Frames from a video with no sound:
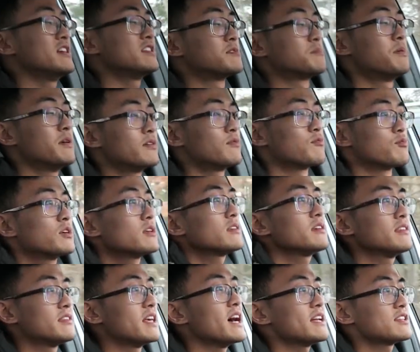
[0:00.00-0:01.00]
gains, but
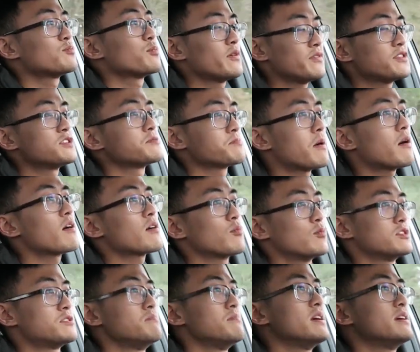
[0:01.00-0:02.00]
really that's what this part
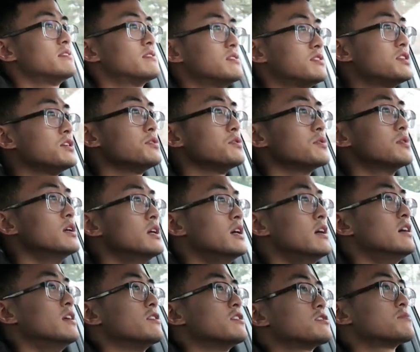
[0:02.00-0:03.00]
was made to do.
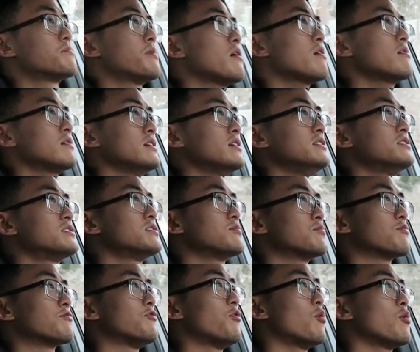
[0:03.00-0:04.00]
This part
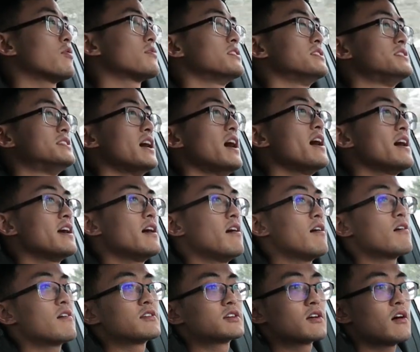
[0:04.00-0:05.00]
isn't for the
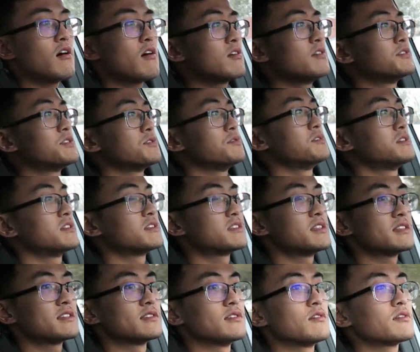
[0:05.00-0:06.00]
die-hard car
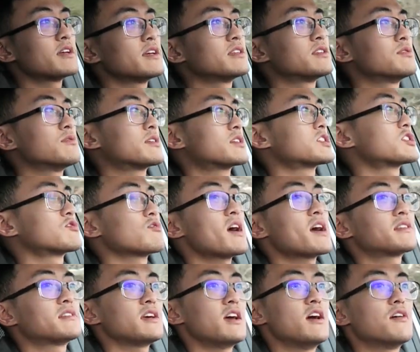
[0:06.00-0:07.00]
enthusiast that's looking to
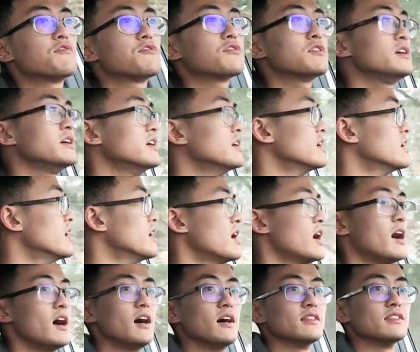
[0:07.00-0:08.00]
extract every
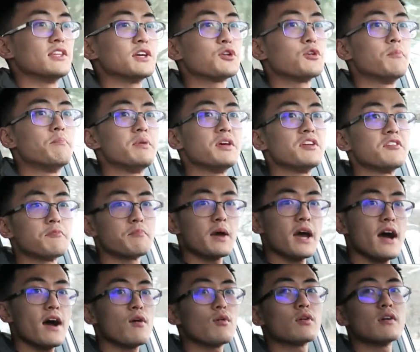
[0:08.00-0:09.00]
little bit of
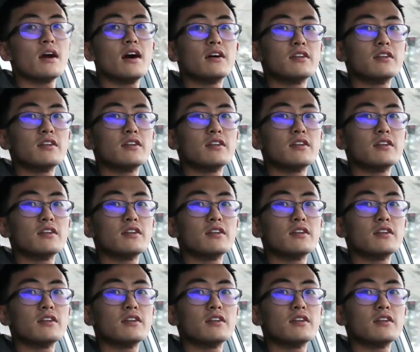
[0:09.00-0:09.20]
power